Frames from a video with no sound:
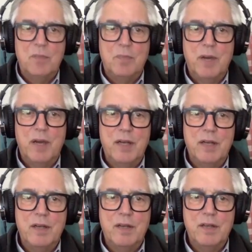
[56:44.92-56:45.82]

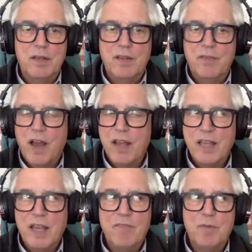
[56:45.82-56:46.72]
But if I
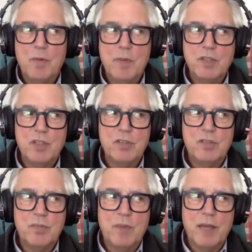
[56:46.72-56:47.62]
gave permission
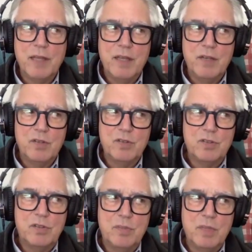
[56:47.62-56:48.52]
to my
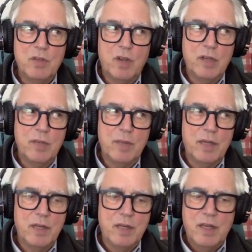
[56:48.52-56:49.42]
leaders to be talking
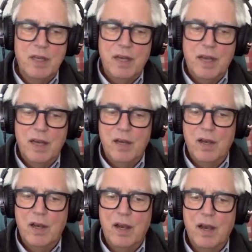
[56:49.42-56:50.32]
about
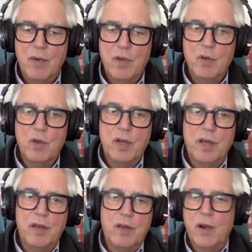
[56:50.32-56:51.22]
how are you going
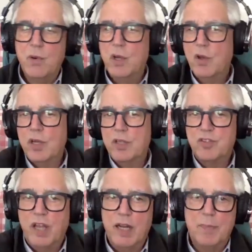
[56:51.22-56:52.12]
to how are you going to
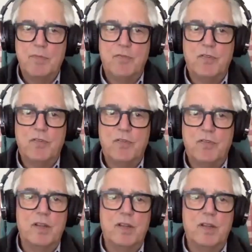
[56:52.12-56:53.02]
stand up in
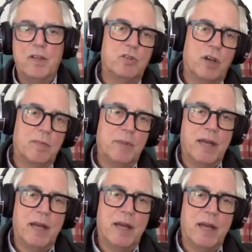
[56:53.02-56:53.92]
front of the board and
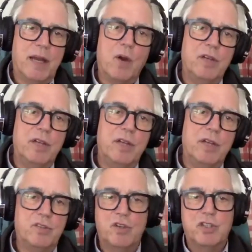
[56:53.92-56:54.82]
talk about how
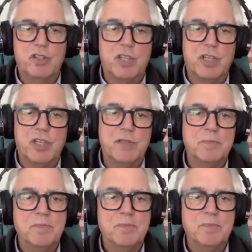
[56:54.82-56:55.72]
R&D is
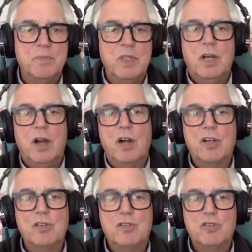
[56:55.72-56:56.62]
nourishing
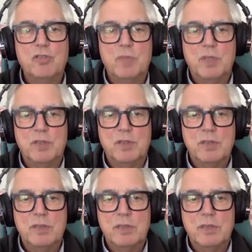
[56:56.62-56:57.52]
our
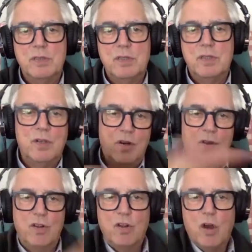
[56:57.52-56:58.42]
consumers
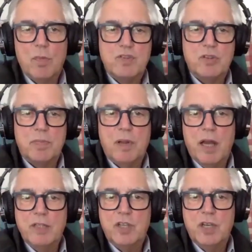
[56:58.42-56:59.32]
or the global
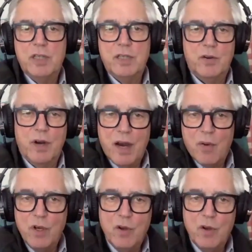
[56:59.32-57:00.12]
supply chain leader how